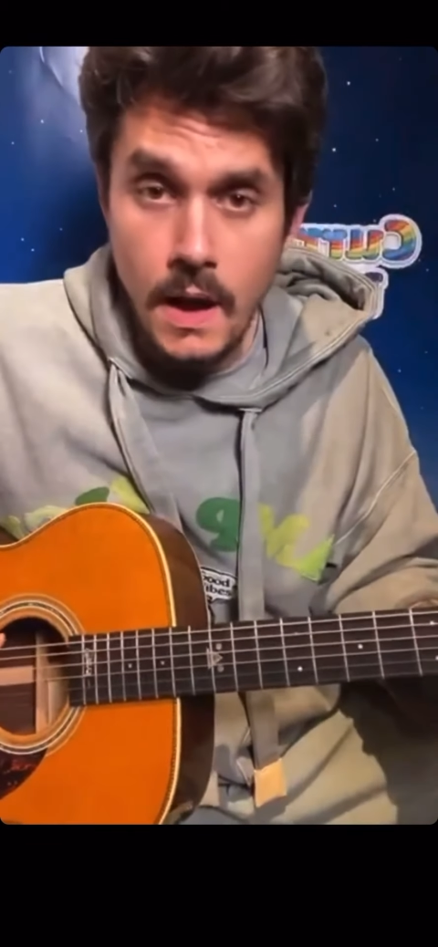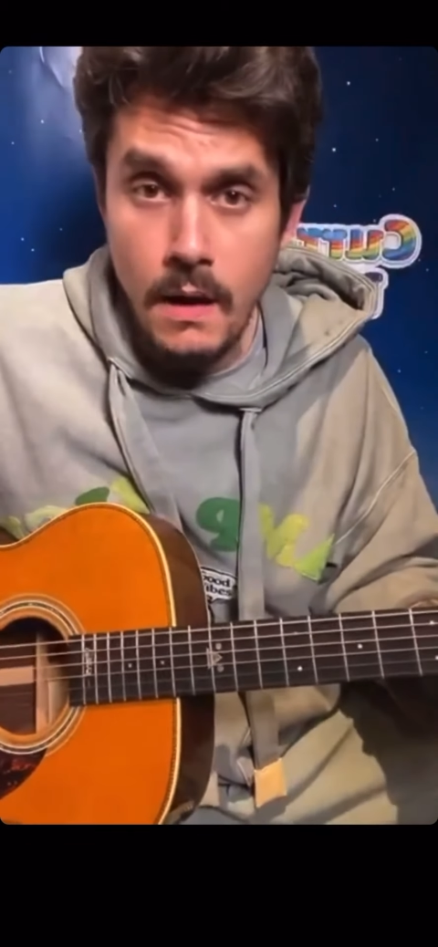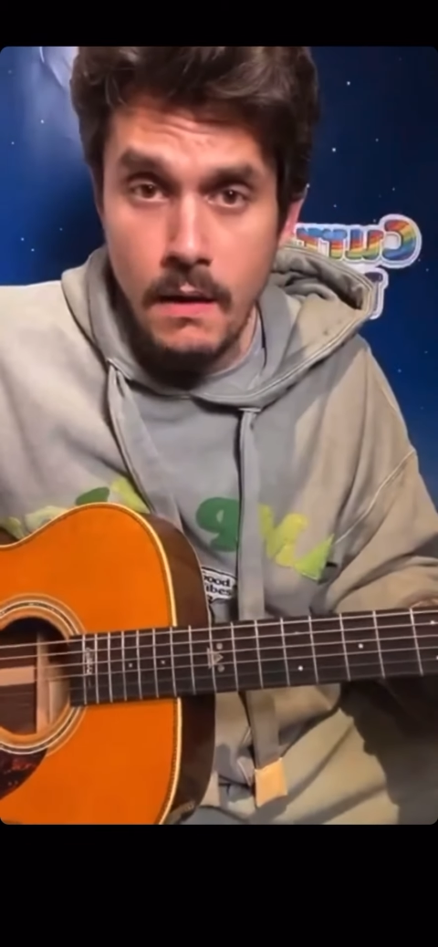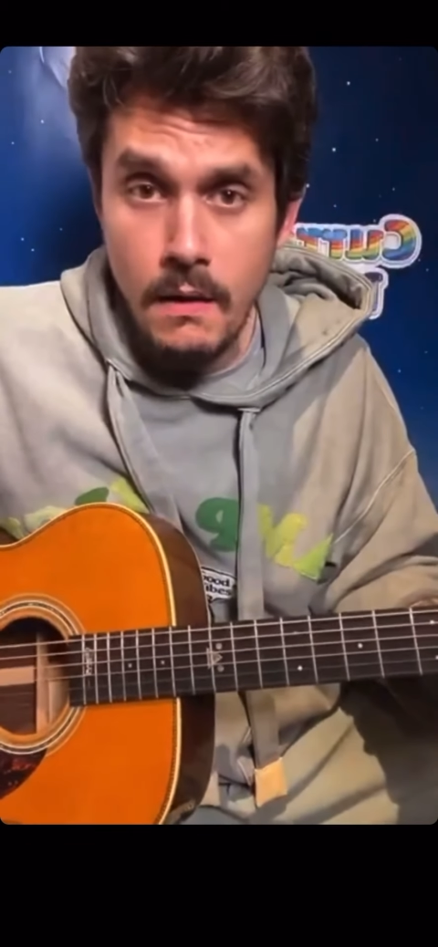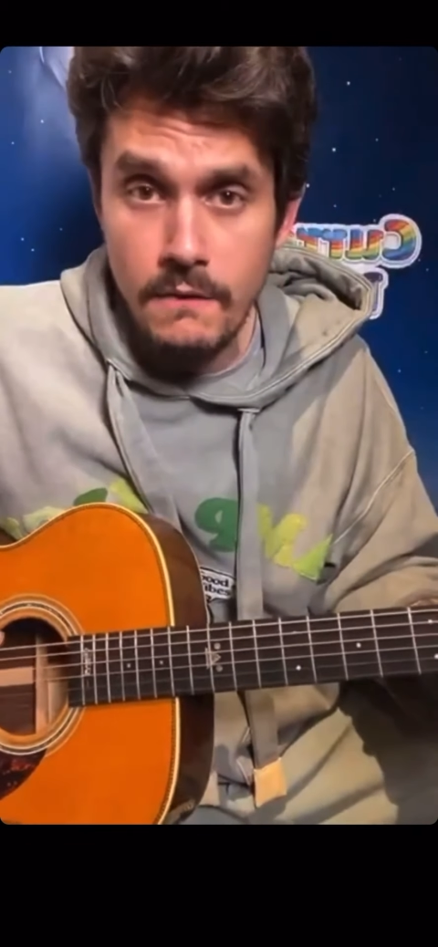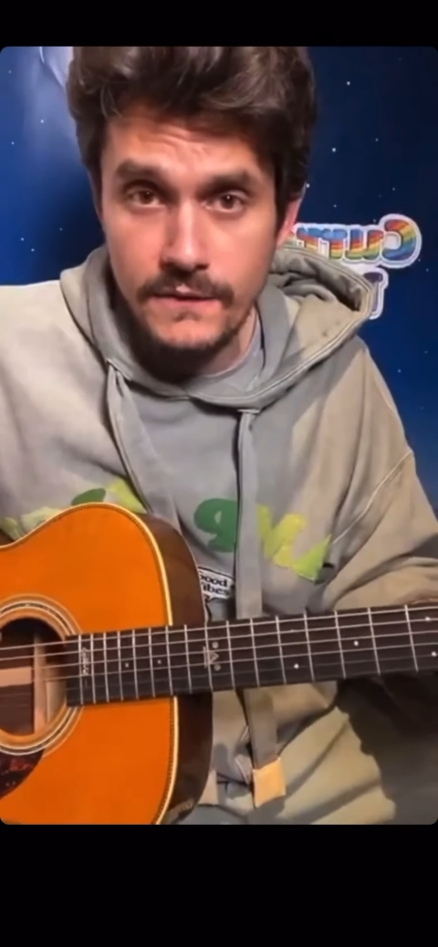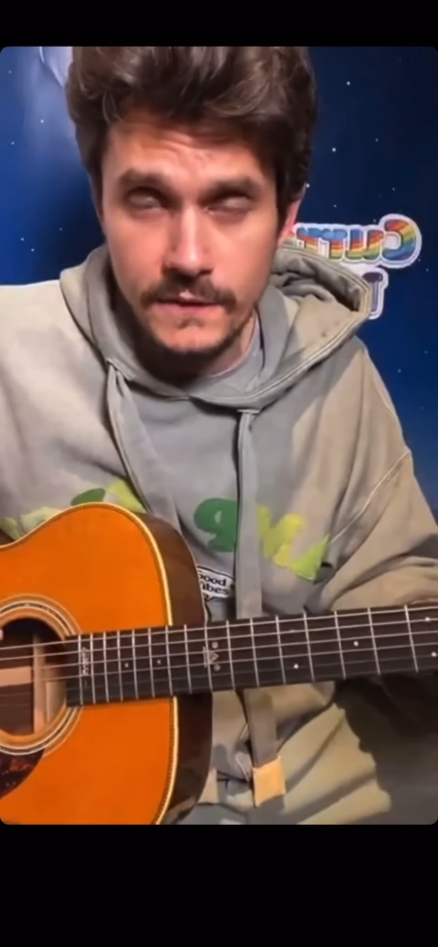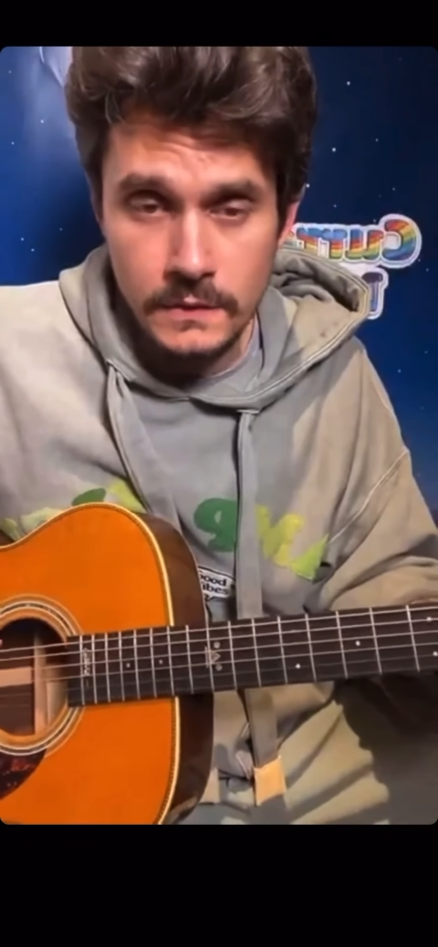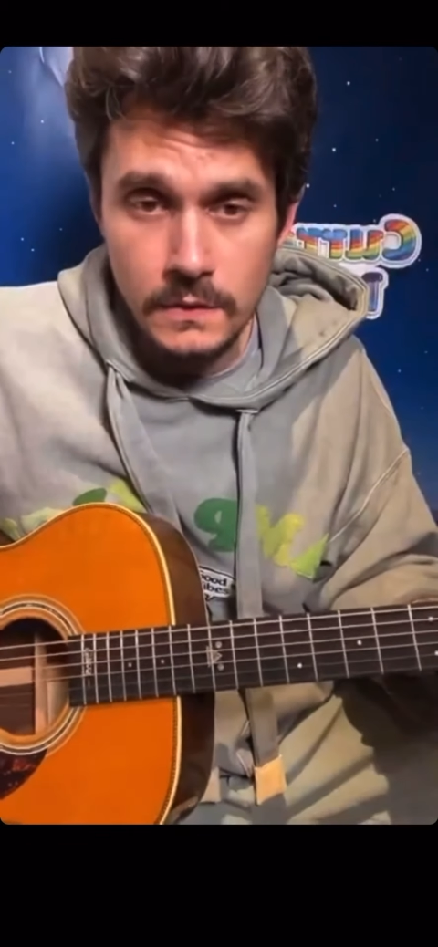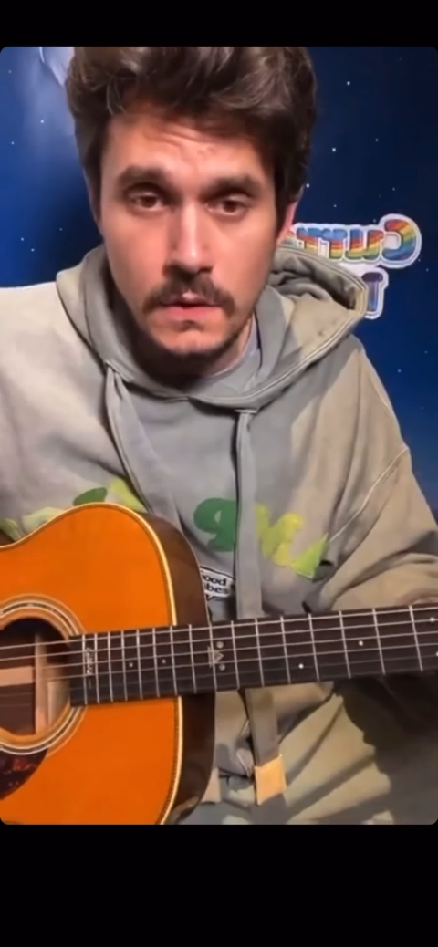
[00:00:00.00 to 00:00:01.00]
off
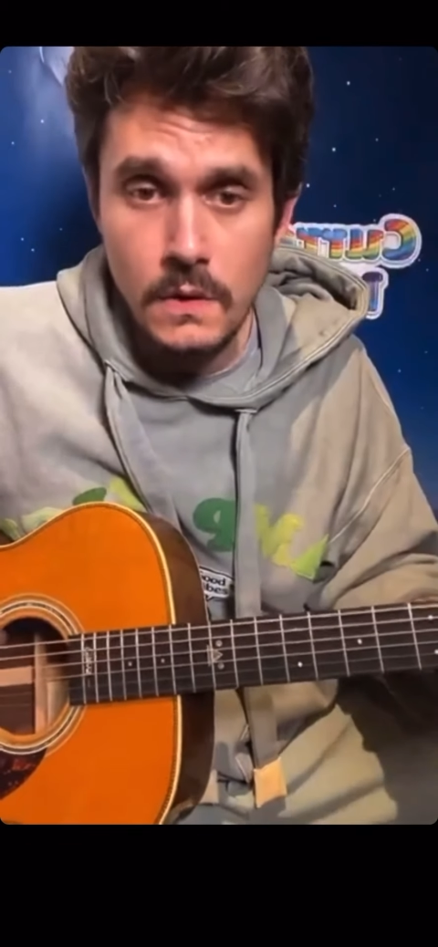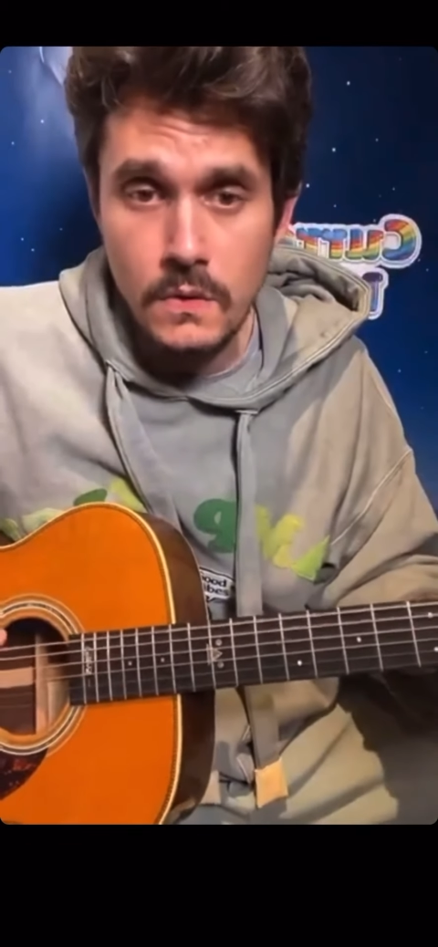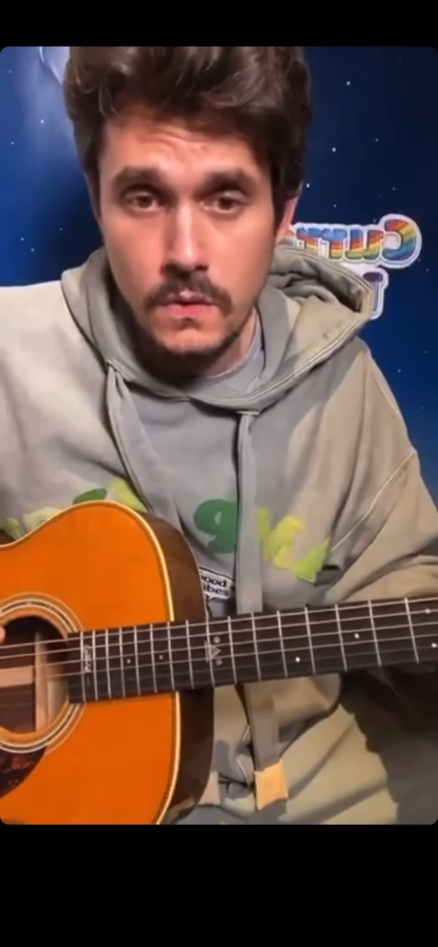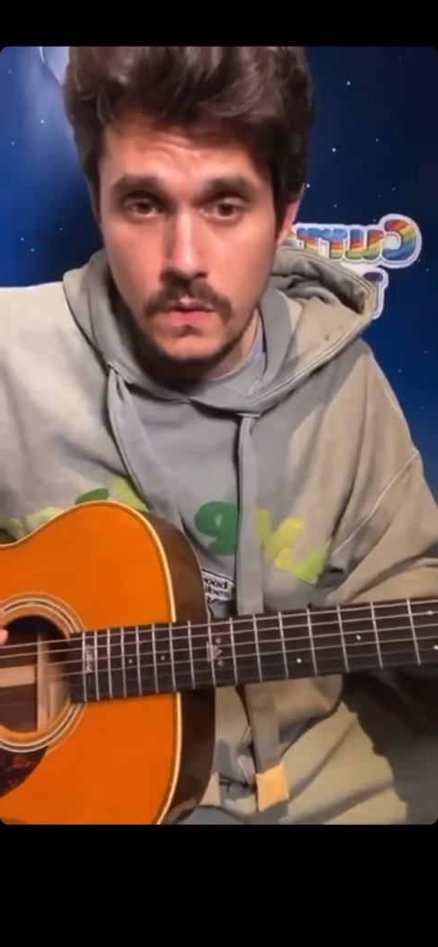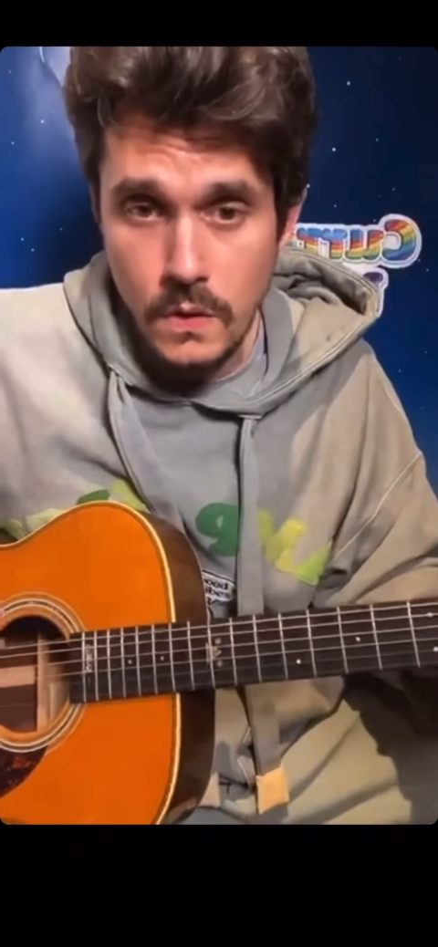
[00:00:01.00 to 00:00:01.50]
and